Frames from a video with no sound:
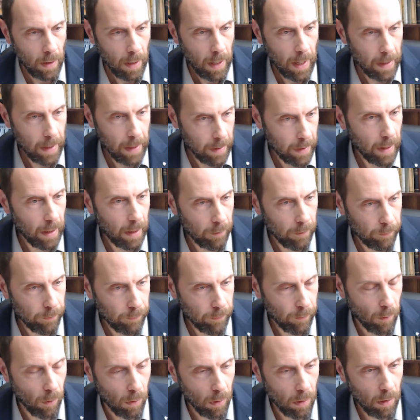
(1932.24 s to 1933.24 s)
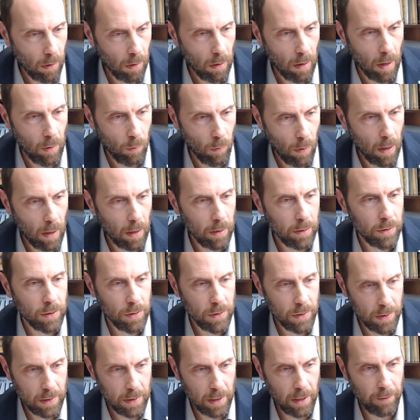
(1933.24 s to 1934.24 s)
And therefore, I want
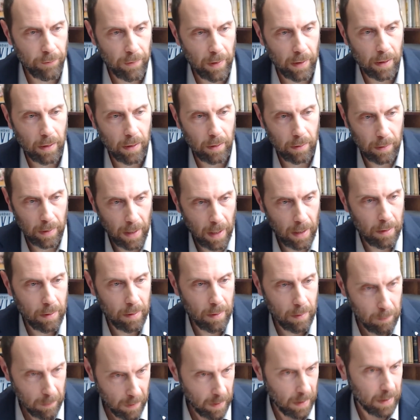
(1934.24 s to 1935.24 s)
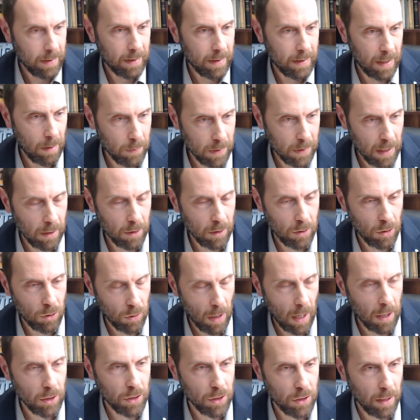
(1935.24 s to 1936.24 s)
to see if I can get the same-sex
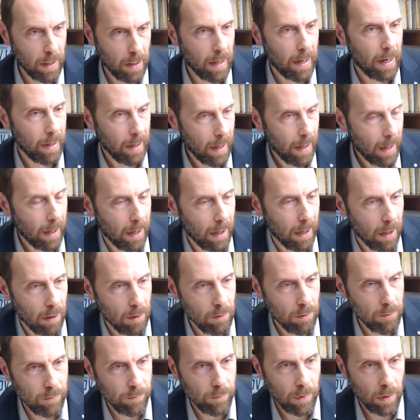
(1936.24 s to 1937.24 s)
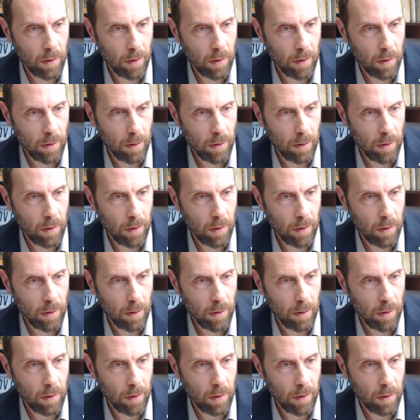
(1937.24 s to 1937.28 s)
attraction that I have